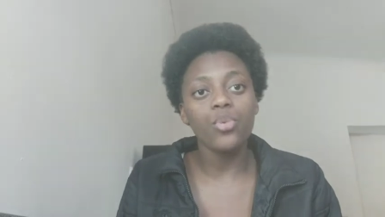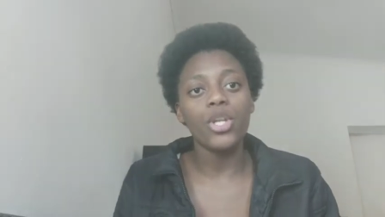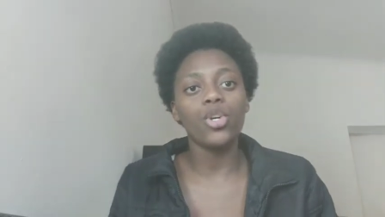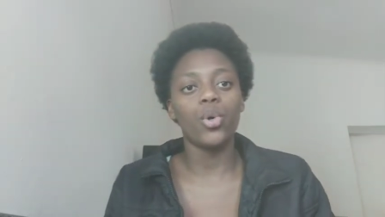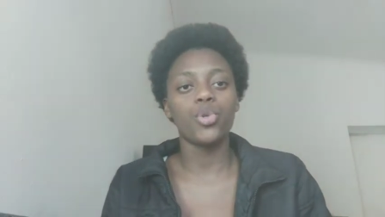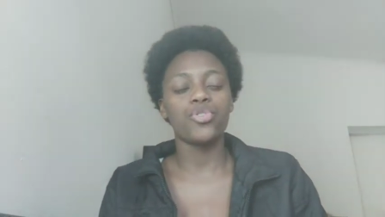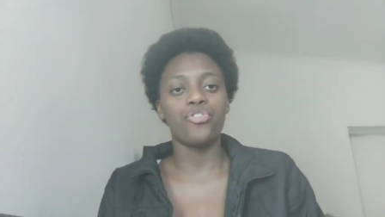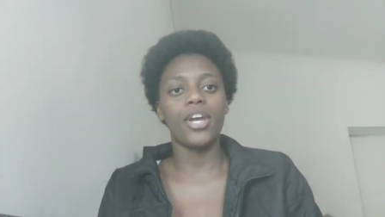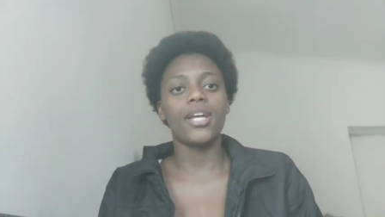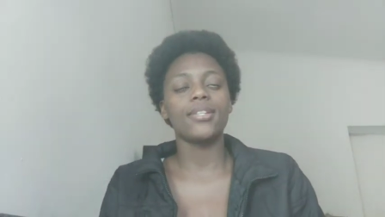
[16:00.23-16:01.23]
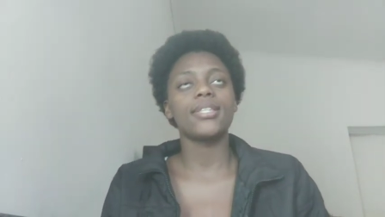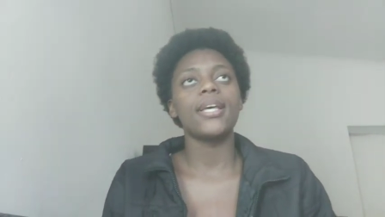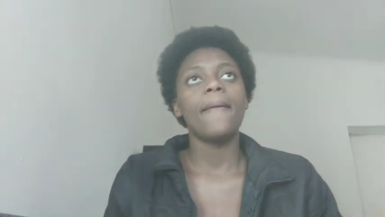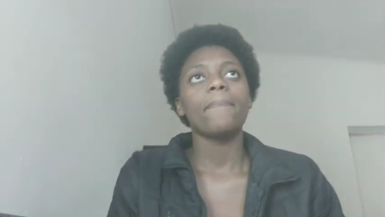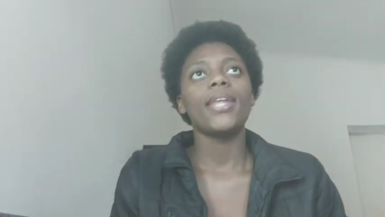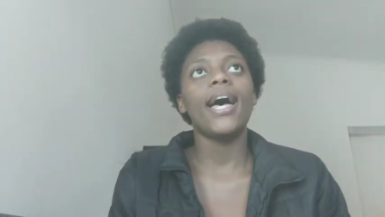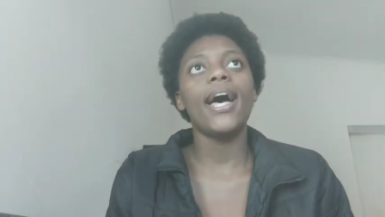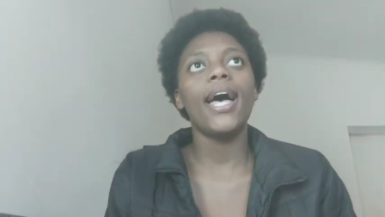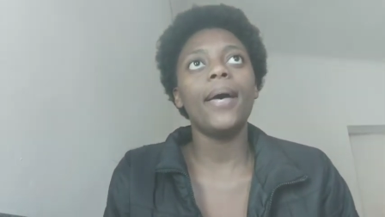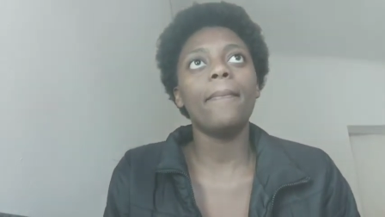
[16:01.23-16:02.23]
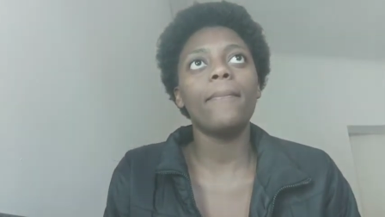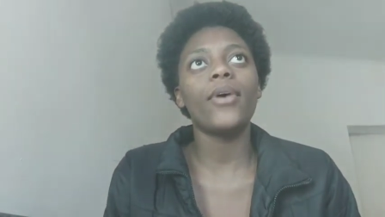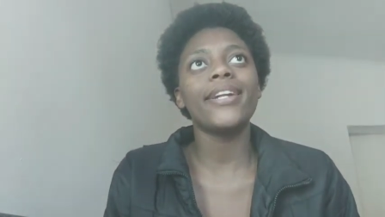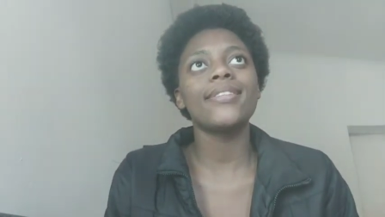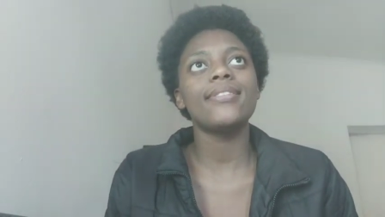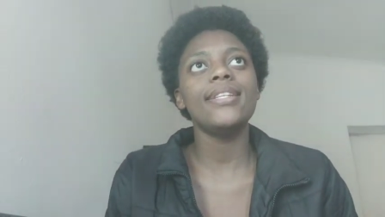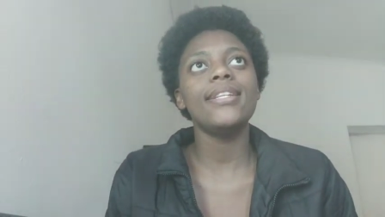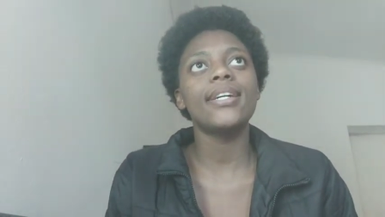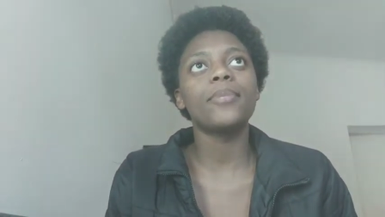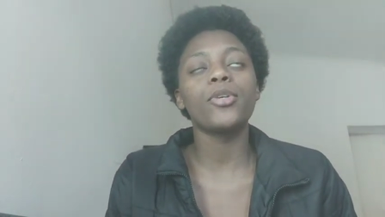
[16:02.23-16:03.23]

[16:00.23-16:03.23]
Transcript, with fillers: when you go to race? What is needed,